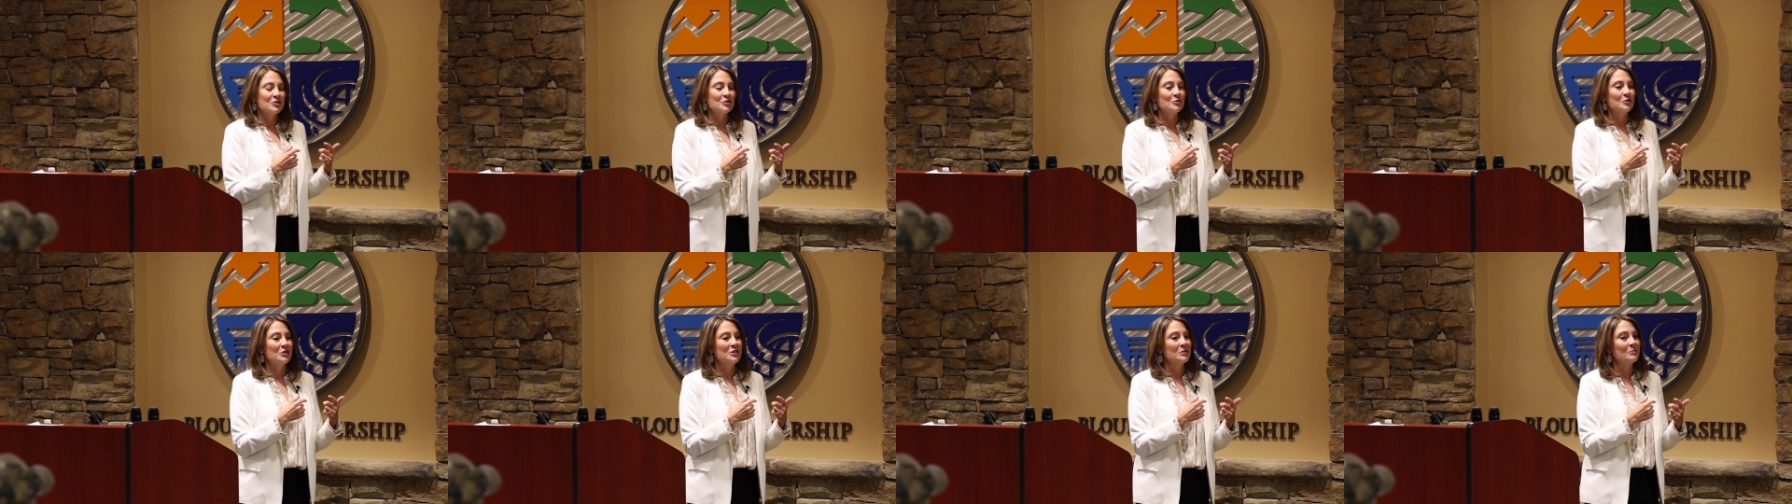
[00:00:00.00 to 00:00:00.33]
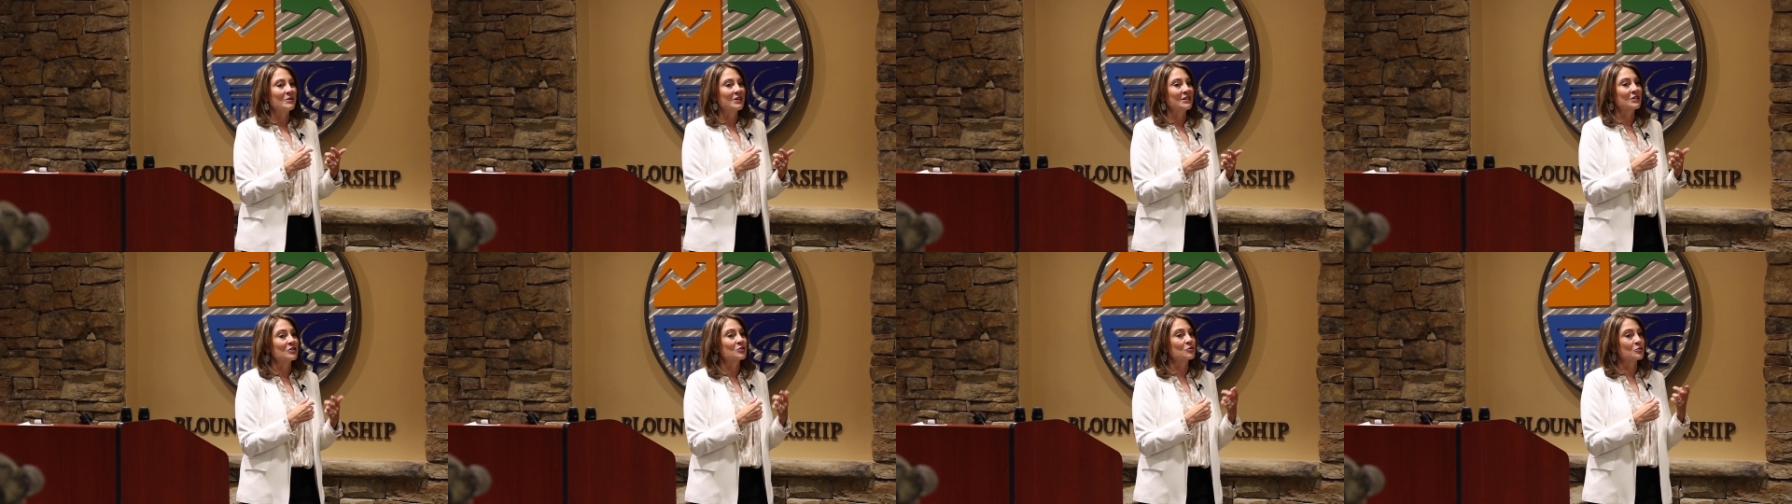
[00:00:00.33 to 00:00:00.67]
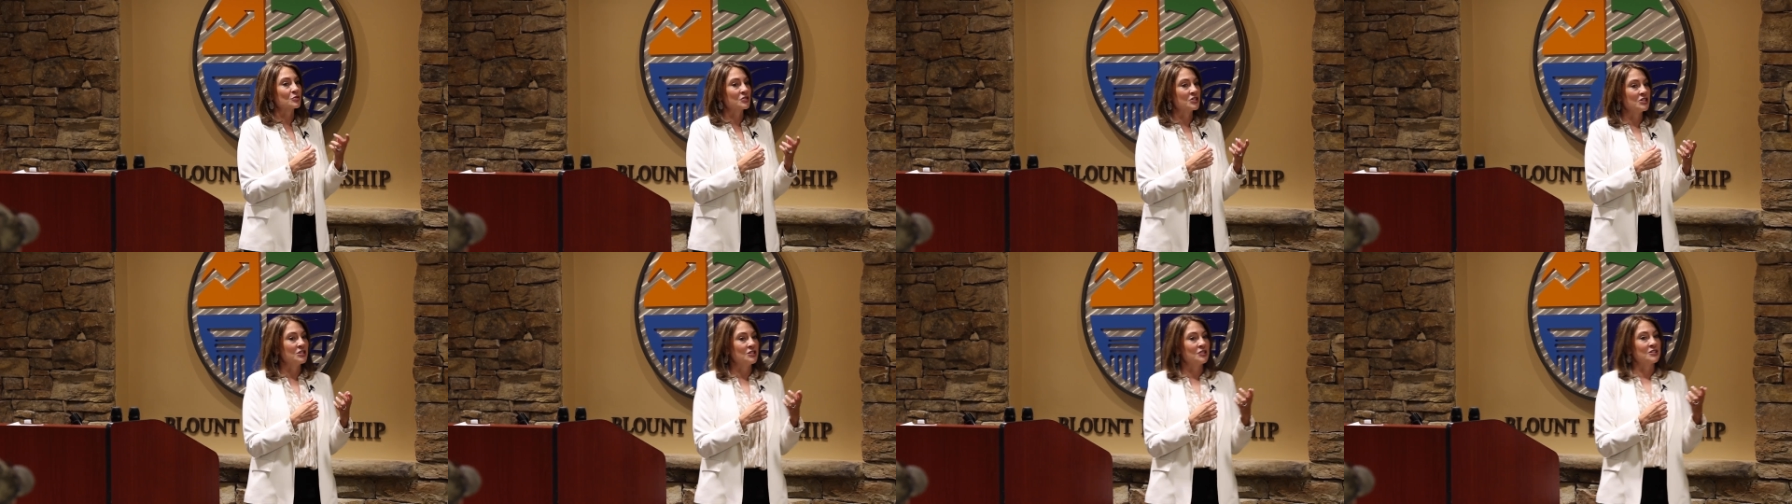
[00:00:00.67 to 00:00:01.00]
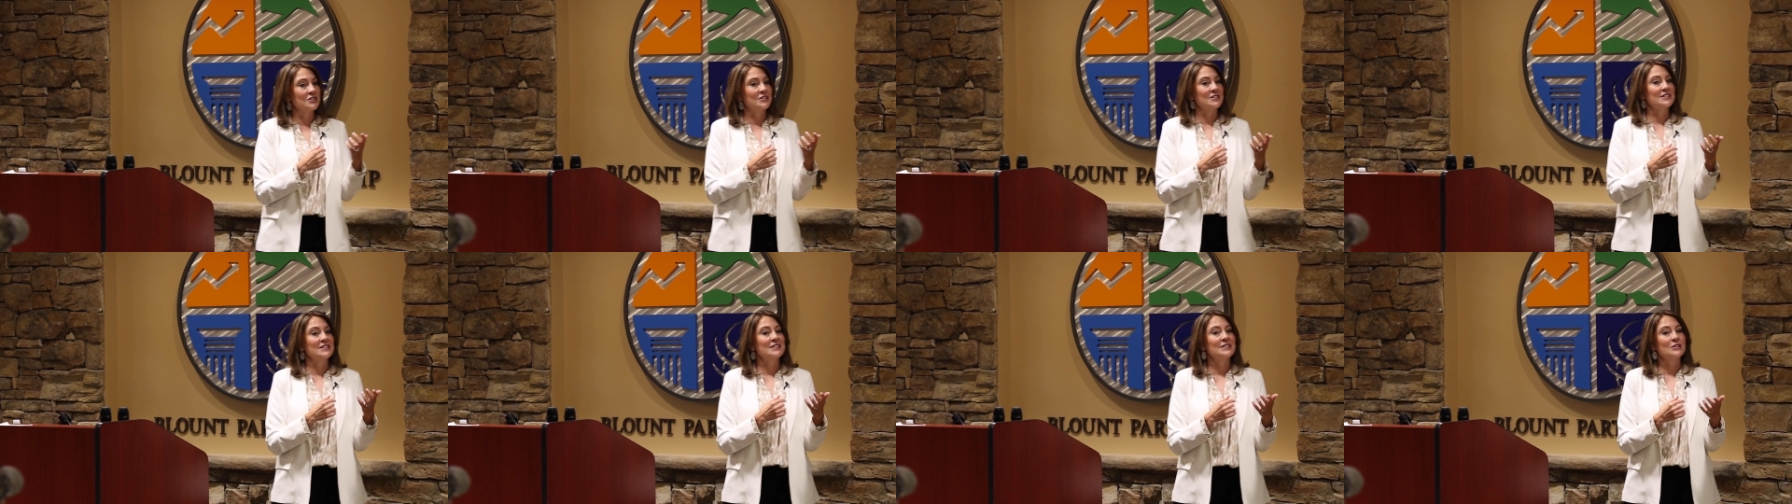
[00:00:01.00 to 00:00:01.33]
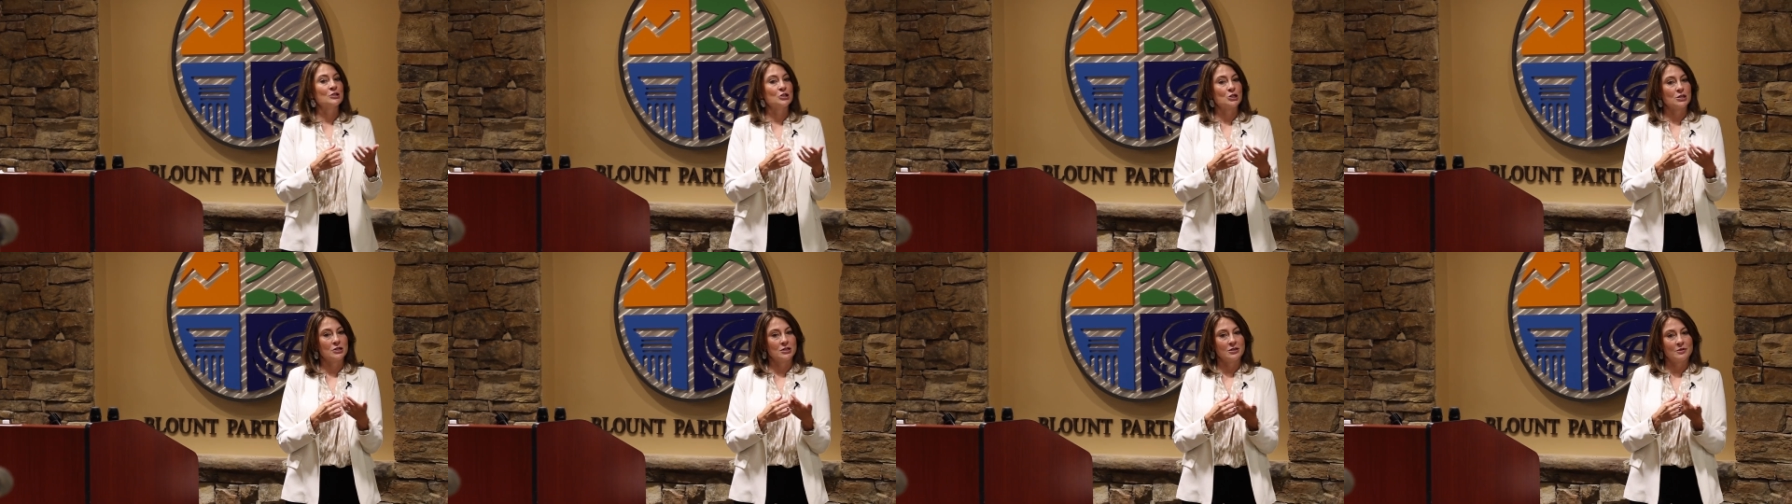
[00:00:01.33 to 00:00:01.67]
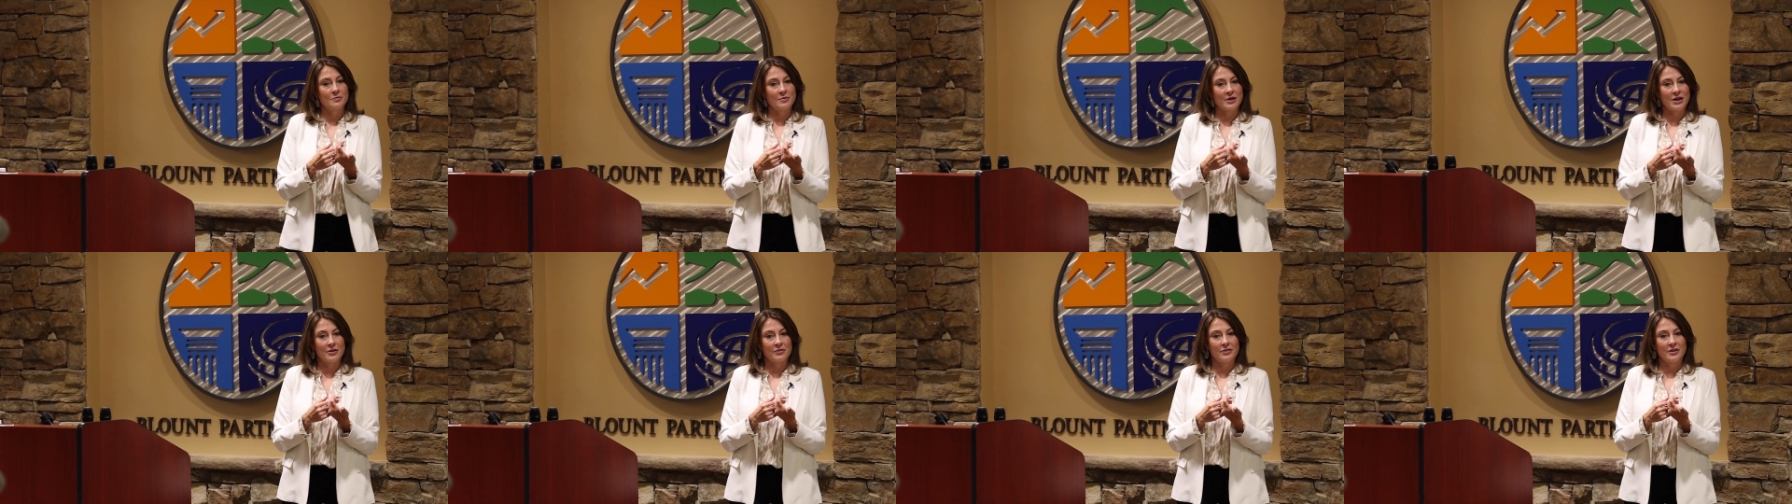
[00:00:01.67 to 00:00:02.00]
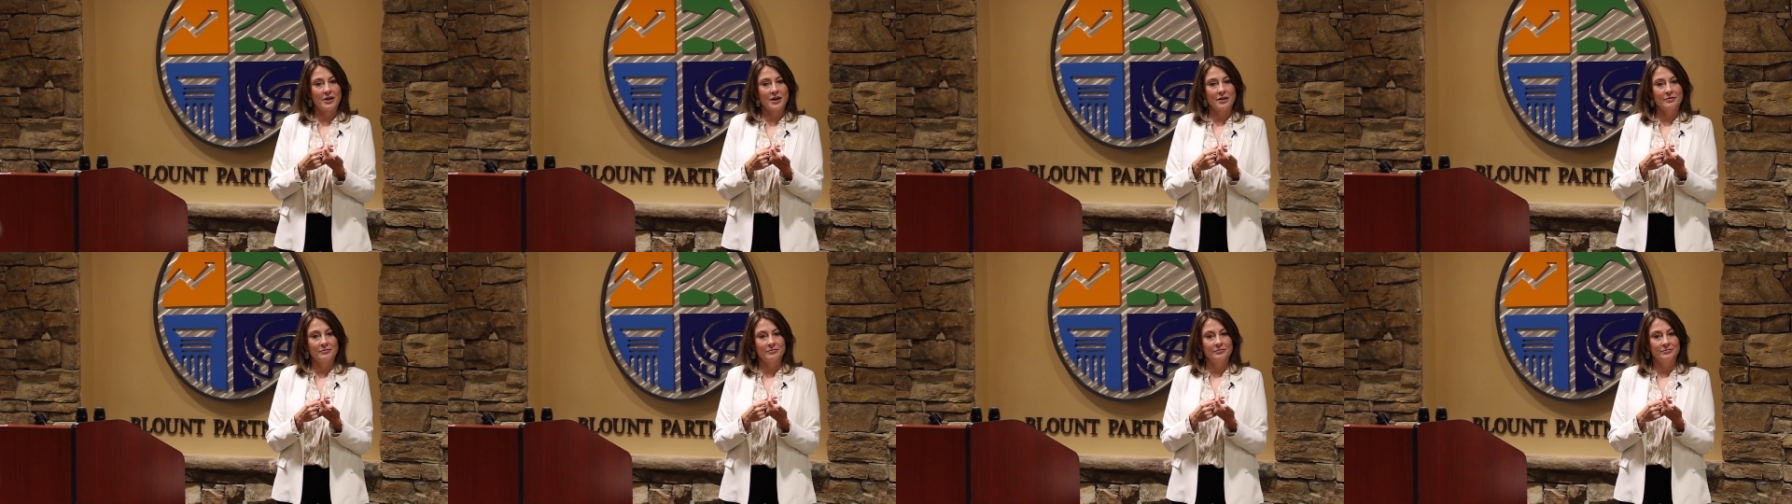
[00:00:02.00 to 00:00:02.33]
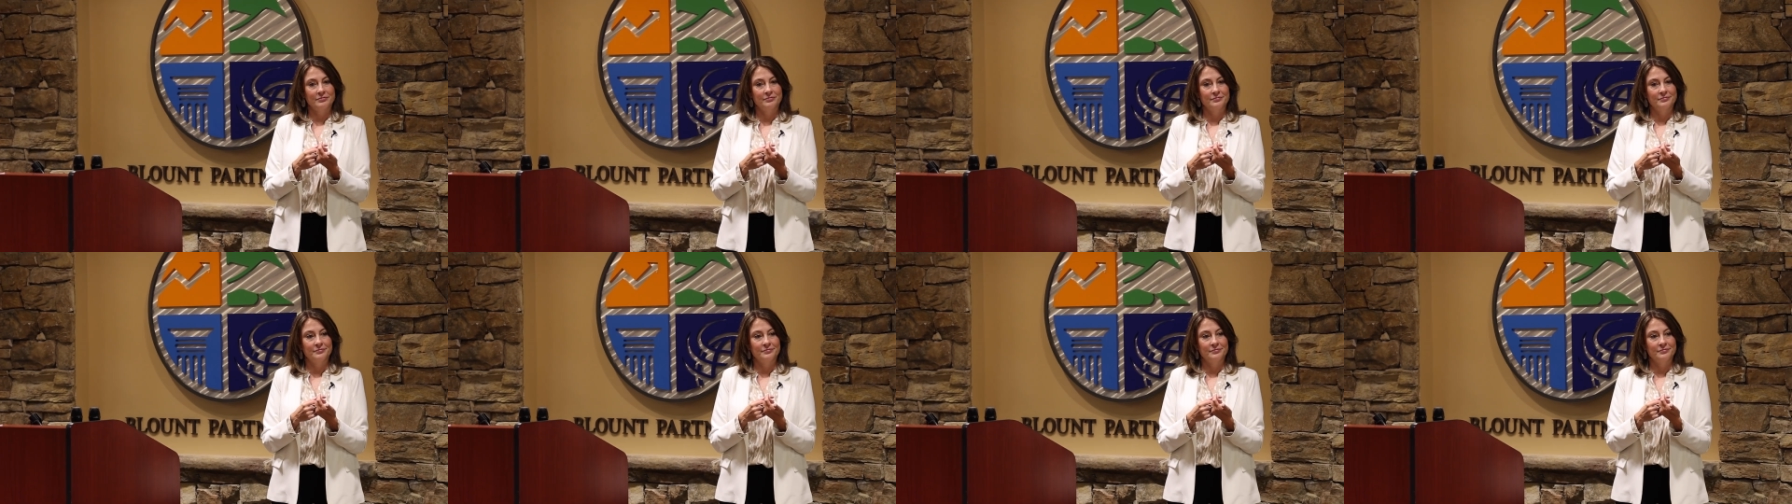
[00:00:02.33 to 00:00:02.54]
is you need to make a strategic decision about that.